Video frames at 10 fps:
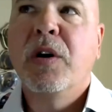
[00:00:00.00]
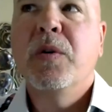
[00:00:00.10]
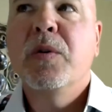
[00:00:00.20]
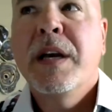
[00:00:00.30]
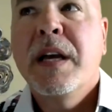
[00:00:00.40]

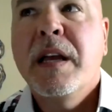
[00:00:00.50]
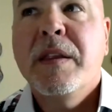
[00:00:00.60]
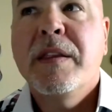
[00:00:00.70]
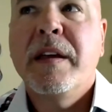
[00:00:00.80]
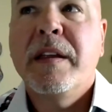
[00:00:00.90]
so
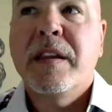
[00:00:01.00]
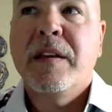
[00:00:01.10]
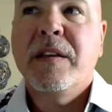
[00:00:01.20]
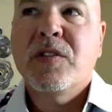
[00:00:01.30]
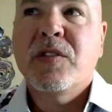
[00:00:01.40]
the,
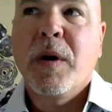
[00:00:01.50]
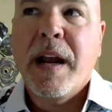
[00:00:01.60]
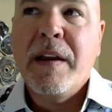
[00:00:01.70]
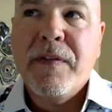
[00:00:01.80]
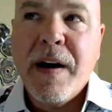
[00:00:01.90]
the so
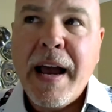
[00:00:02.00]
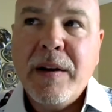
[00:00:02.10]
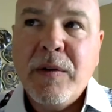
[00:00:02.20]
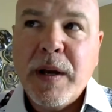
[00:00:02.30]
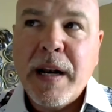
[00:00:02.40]
what I
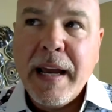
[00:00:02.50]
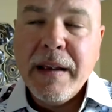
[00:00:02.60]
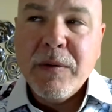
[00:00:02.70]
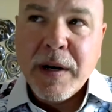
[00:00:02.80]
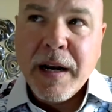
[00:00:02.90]
find when
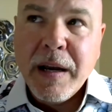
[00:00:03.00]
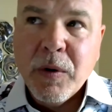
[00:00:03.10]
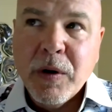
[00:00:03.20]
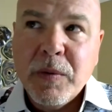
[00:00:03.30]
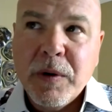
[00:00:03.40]
I when I
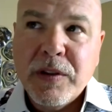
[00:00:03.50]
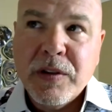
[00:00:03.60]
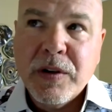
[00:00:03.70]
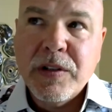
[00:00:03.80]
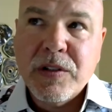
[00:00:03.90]
work with
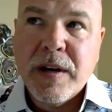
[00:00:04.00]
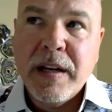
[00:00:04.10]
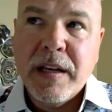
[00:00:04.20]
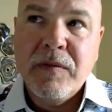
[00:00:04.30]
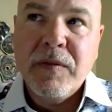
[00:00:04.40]
attorneys to
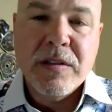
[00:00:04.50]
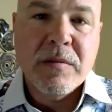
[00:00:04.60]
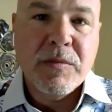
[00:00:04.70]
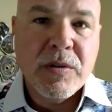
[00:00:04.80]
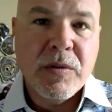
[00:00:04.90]
try to convince
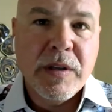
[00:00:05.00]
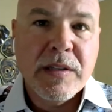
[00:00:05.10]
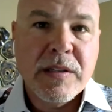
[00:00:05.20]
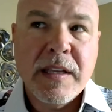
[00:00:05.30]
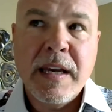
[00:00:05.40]
them to do
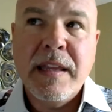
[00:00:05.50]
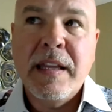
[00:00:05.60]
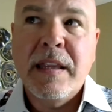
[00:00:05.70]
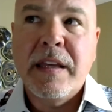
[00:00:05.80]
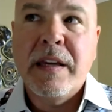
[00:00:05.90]
this, they
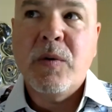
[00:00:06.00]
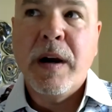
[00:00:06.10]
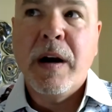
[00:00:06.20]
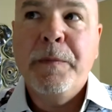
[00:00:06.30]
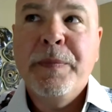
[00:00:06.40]
then think,
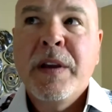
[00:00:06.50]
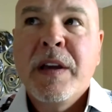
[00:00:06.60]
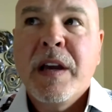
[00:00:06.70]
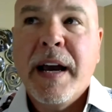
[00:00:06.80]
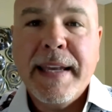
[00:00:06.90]
well,
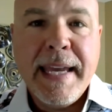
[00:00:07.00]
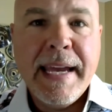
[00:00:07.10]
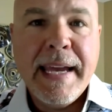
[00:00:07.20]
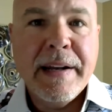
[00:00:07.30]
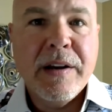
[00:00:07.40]
I
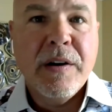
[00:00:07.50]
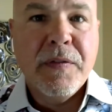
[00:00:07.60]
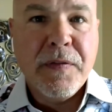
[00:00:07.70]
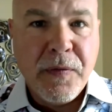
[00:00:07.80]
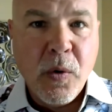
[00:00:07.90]
can't
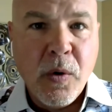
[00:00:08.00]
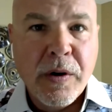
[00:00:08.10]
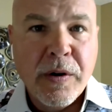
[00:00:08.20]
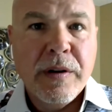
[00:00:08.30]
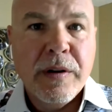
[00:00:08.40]

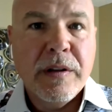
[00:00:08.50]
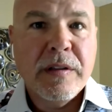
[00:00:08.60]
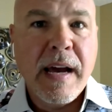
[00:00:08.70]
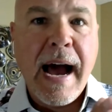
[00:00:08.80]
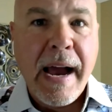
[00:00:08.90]
afford
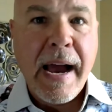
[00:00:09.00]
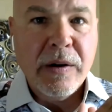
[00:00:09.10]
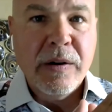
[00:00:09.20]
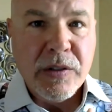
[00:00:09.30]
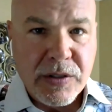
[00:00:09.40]
to
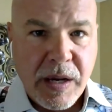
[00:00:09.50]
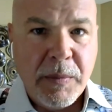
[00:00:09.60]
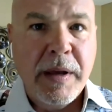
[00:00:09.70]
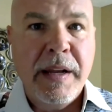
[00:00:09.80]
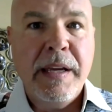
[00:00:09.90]
hire
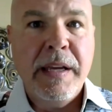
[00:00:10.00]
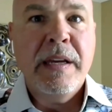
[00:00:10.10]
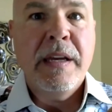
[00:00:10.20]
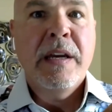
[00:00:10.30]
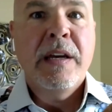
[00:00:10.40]

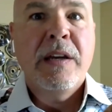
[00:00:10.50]
somebody